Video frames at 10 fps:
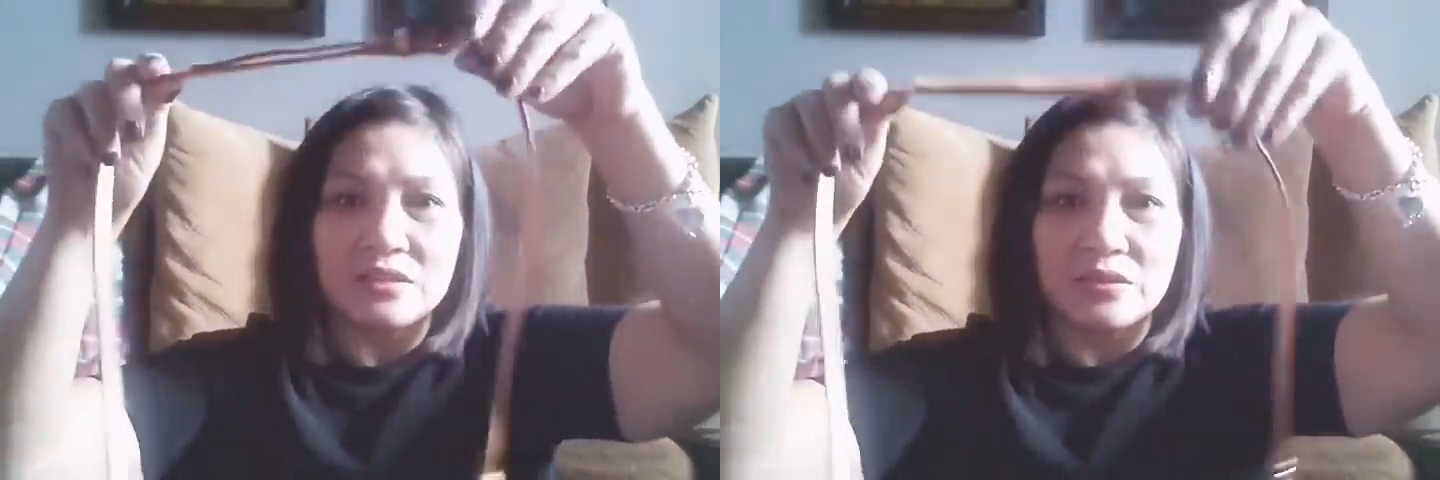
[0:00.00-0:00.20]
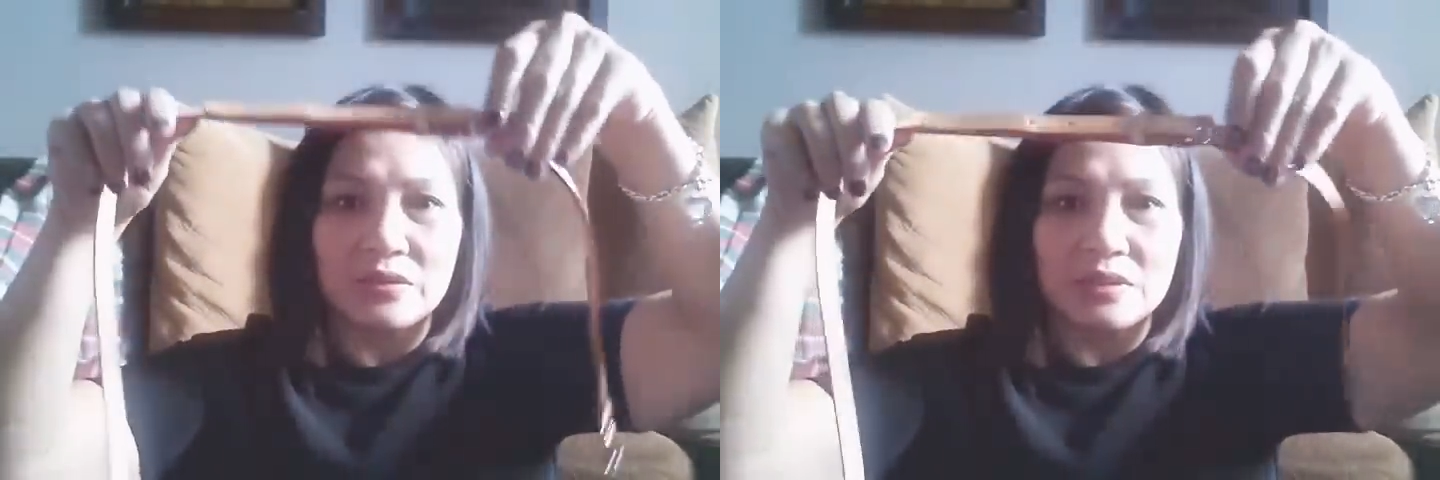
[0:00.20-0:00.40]

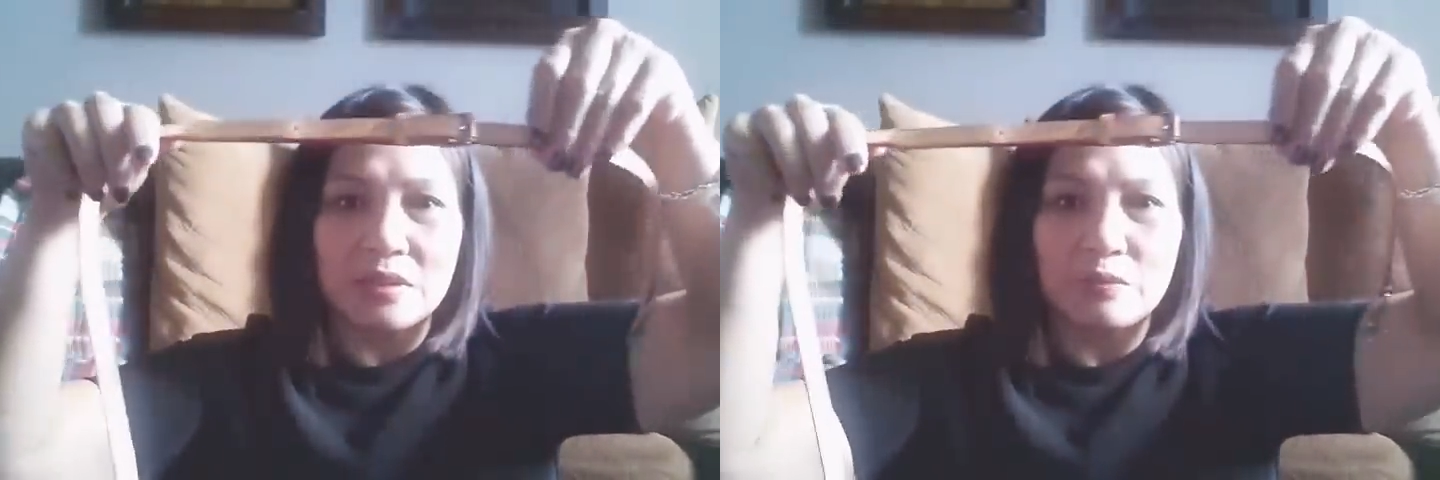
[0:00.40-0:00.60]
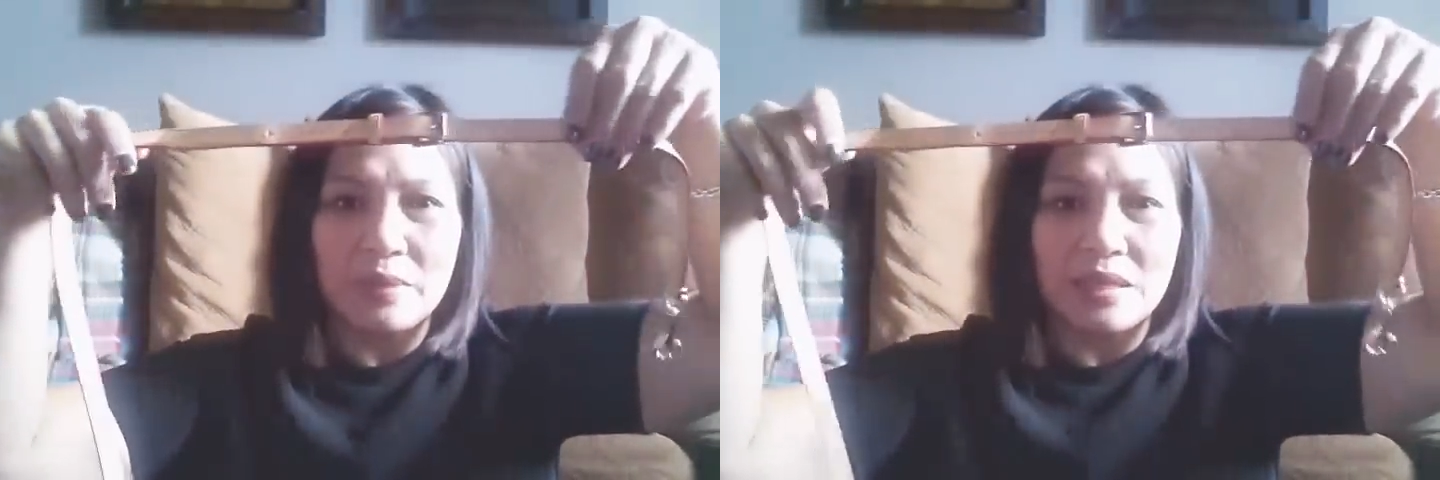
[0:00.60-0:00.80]
so
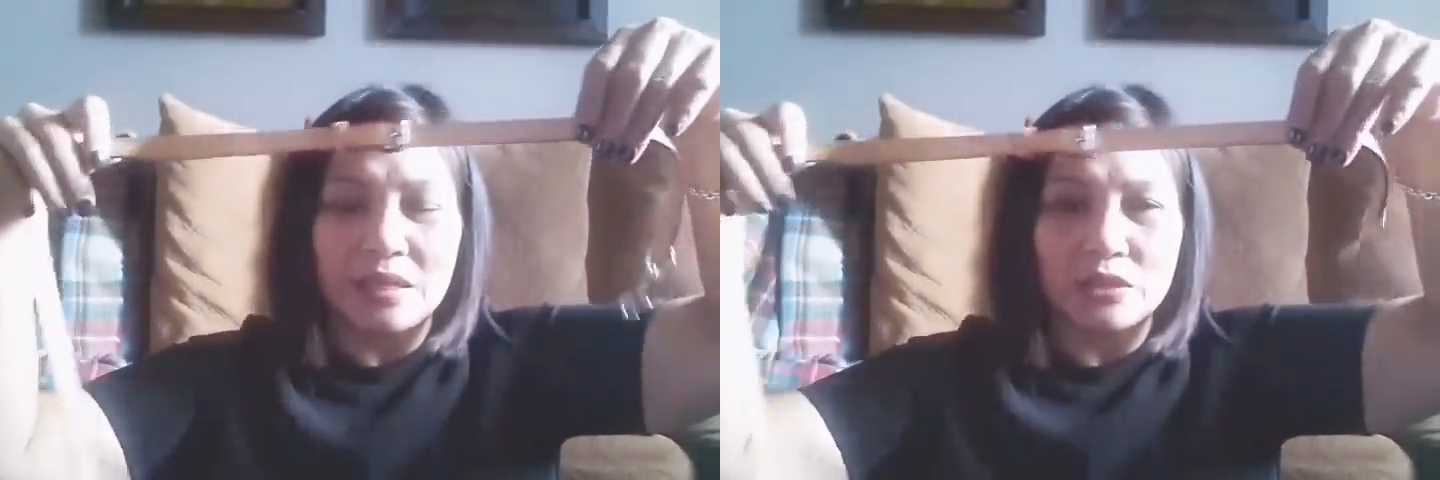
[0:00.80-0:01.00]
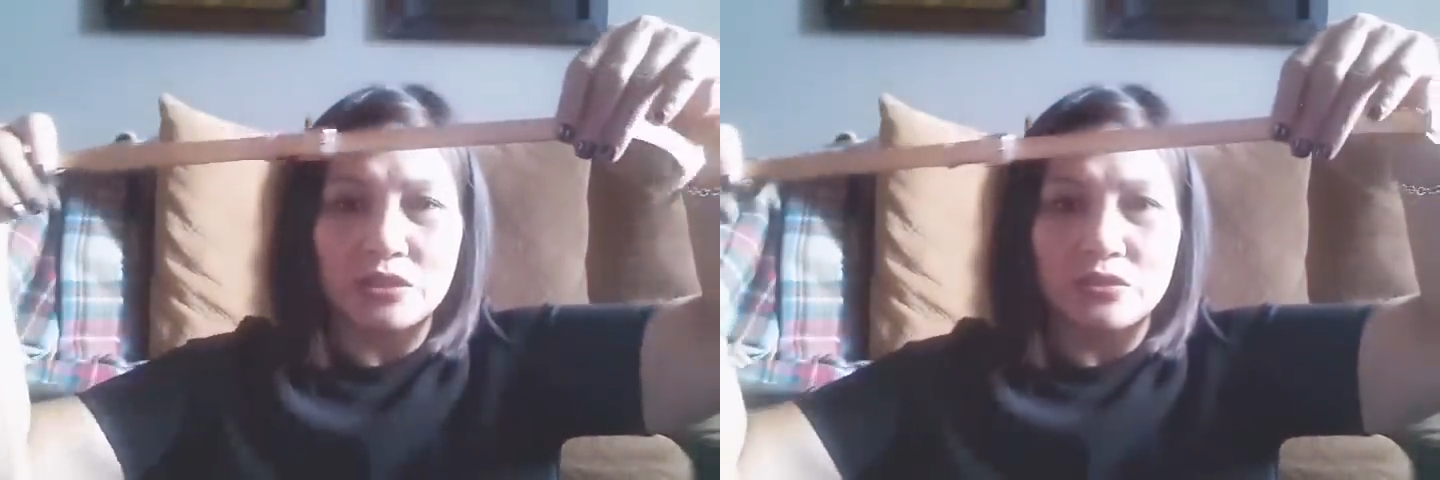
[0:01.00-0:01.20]
there'll be
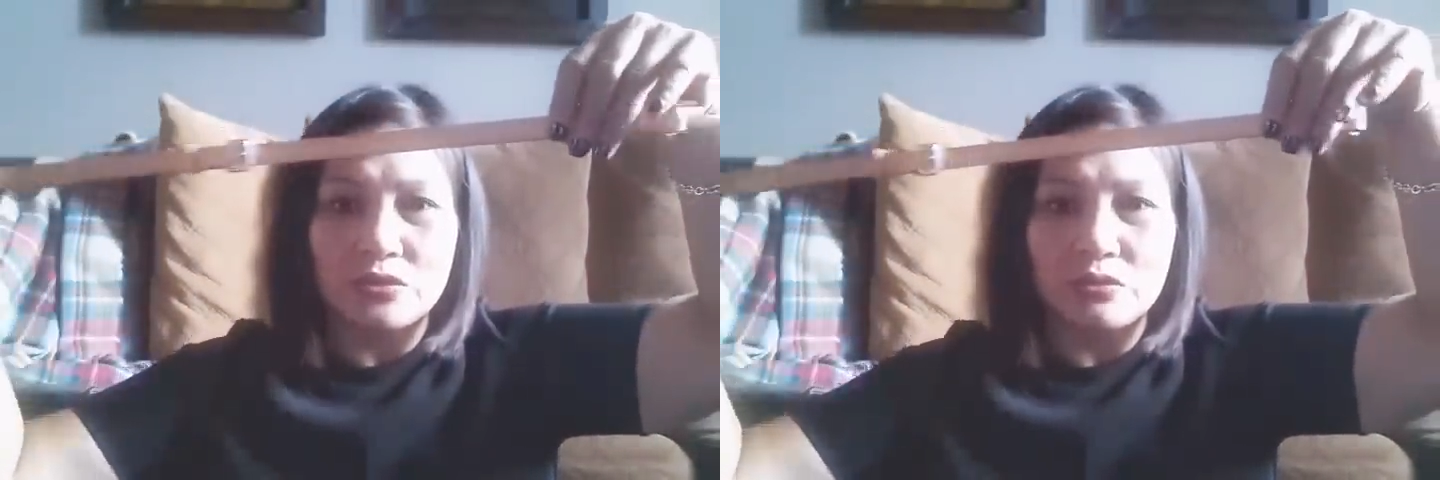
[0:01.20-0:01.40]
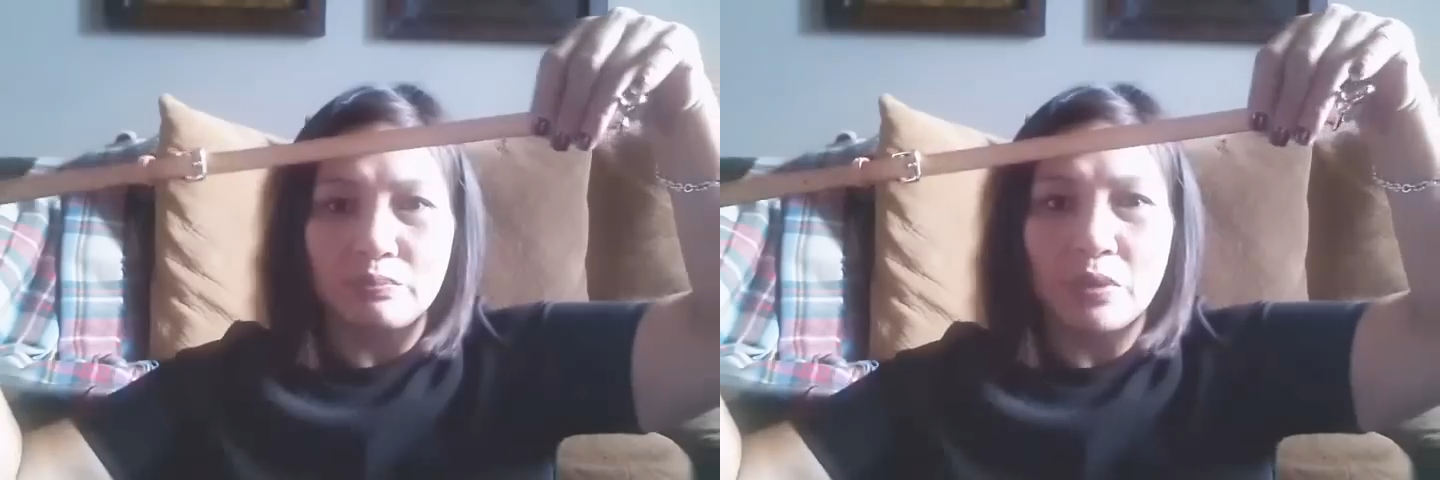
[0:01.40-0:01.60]
like
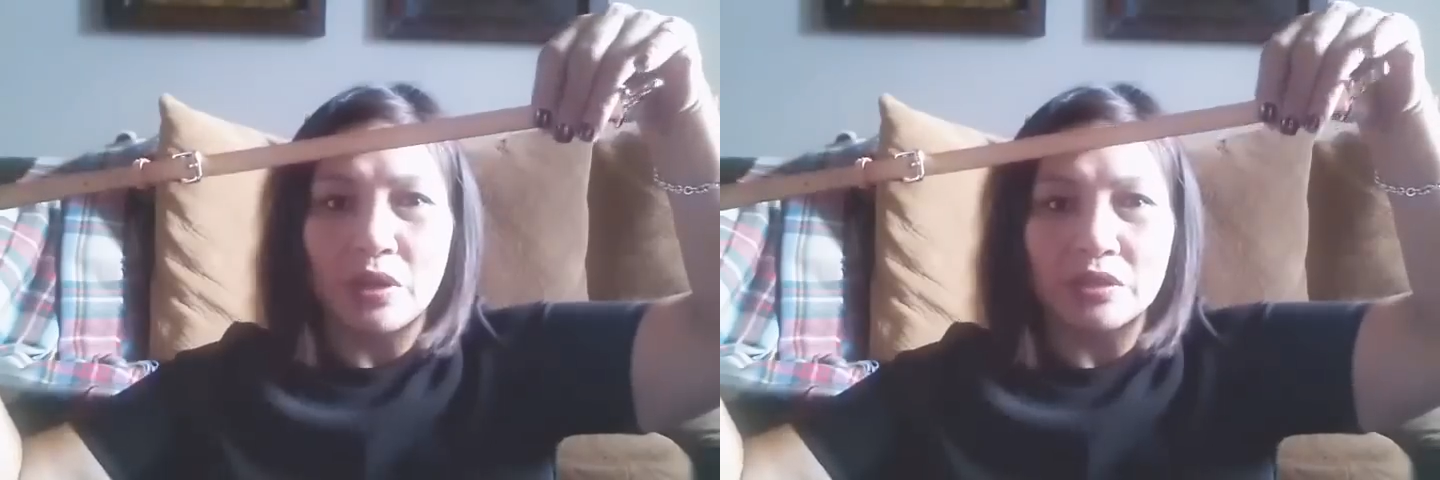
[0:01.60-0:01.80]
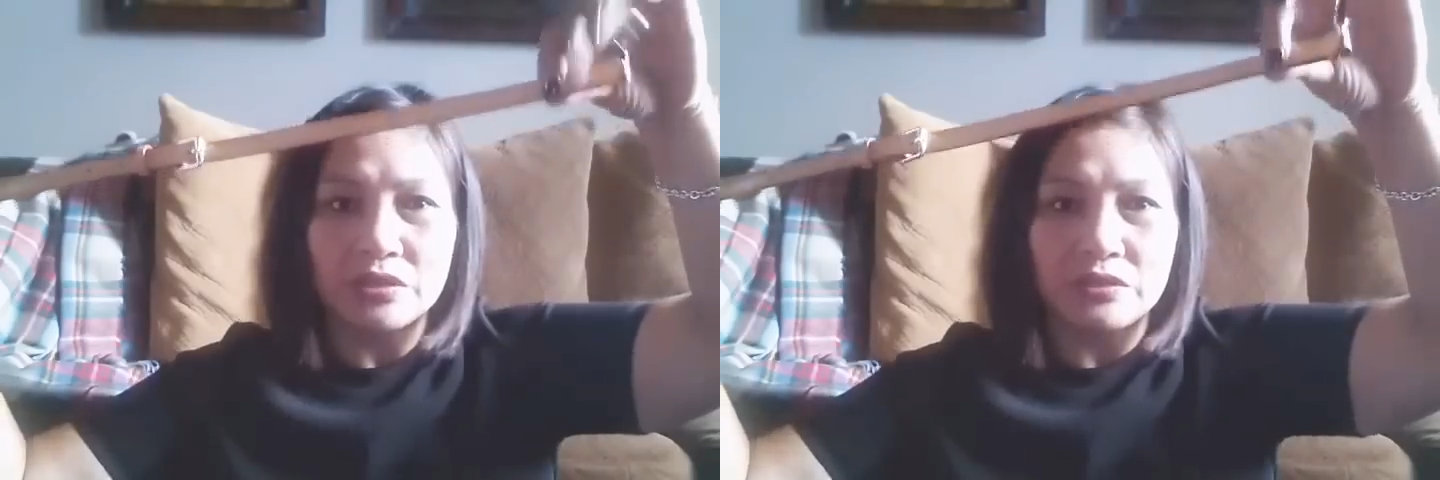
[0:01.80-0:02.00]
two
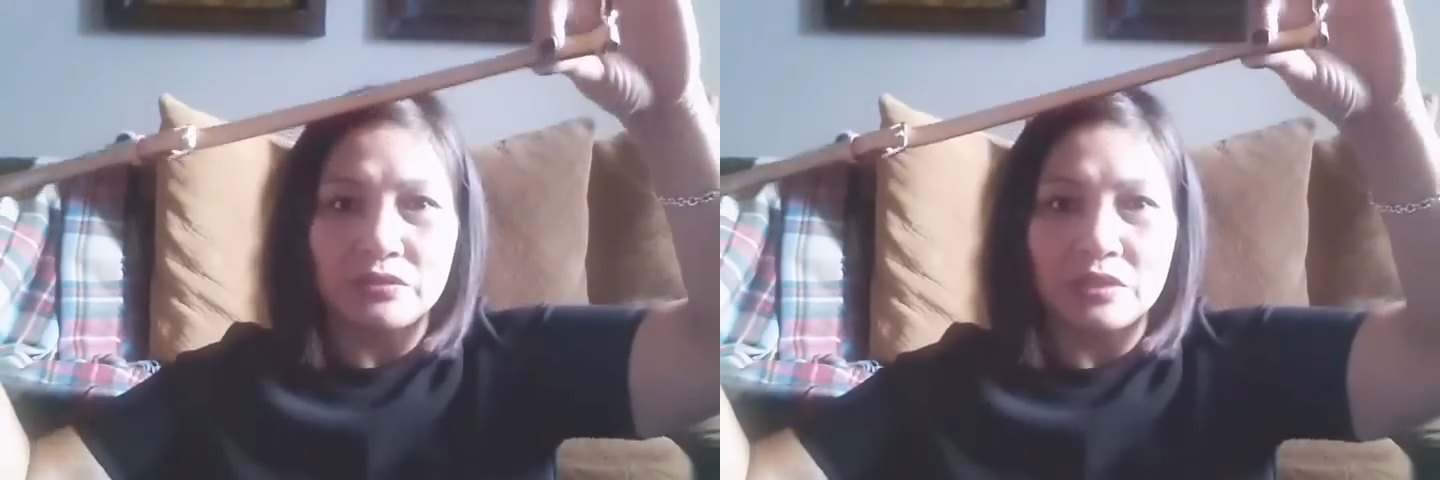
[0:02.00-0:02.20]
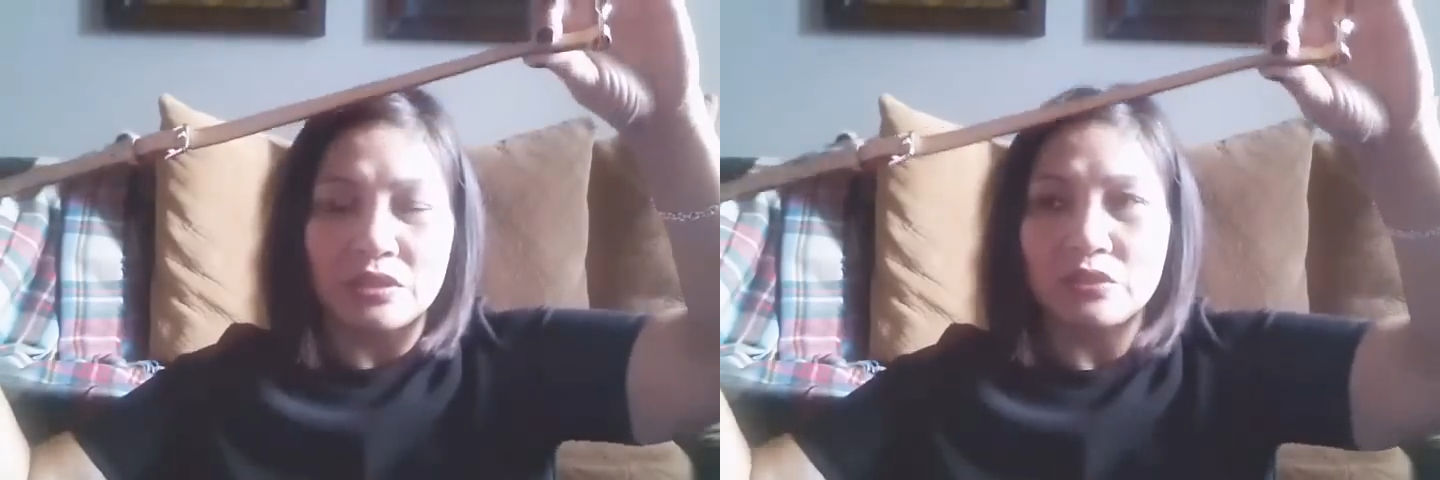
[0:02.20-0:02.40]
parts
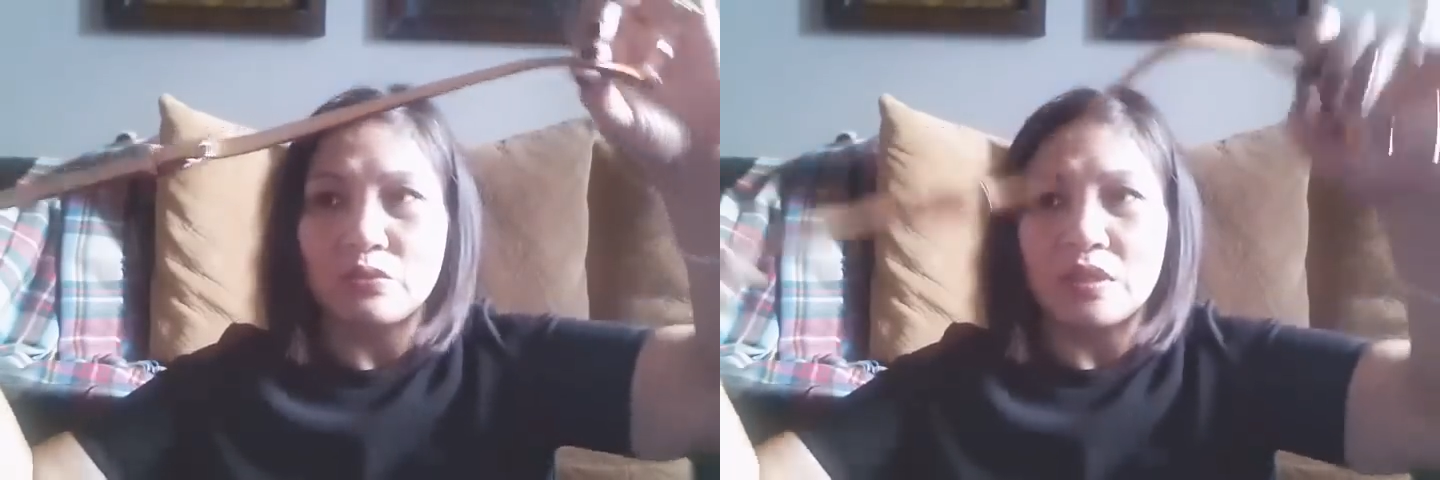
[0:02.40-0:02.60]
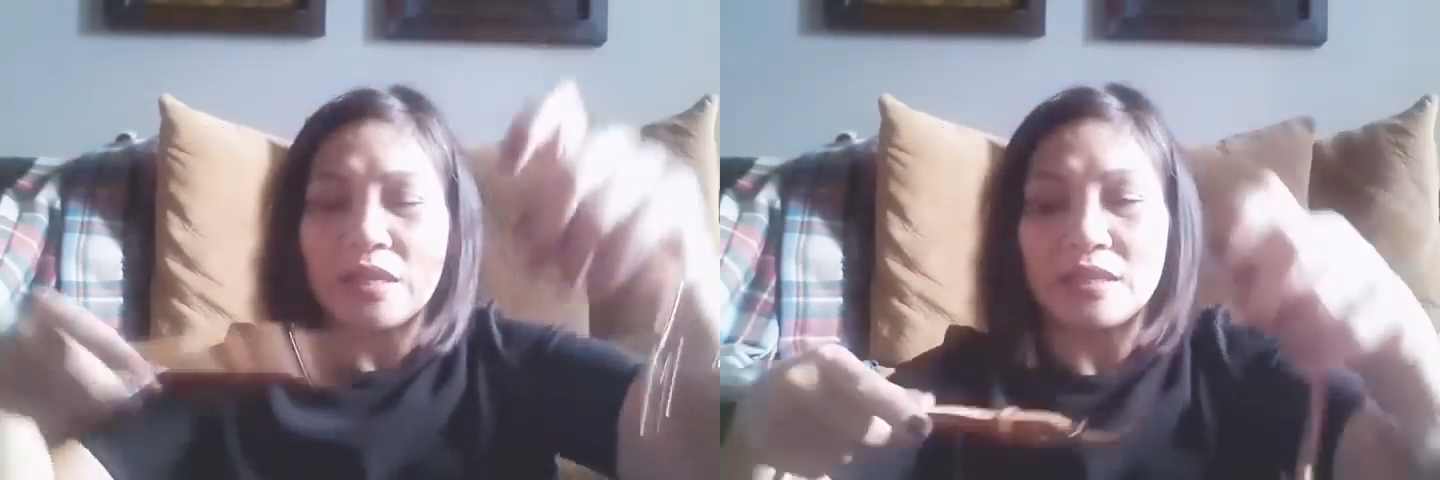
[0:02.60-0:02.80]
to this one.